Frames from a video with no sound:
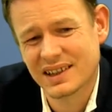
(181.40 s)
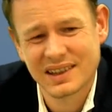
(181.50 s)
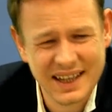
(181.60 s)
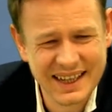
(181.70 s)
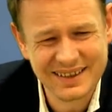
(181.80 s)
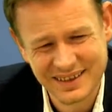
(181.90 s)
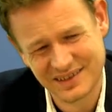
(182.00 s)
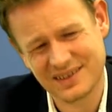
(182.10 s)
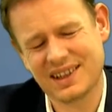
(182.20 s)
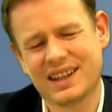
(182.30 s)
Then
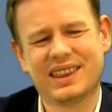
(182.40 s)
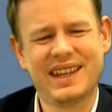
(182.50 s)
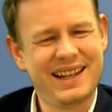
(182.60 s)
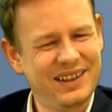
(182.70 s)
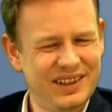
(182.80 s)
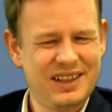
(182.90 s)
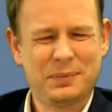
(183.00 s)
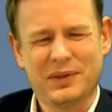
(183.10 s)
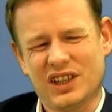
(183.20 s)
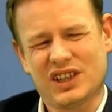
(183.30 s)
the thing is, in this
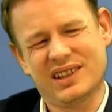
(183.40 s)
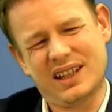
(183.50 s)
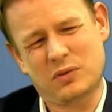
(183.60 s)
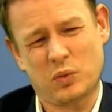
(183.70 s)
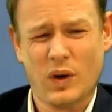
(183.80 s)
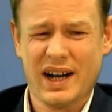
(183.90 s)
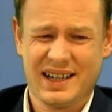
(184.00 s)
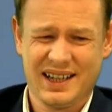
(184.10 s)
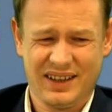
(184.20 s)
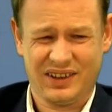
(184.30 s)
position, that white
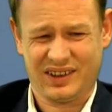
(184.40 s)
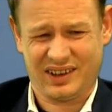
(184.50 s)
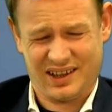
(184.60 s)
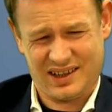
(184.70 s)
has,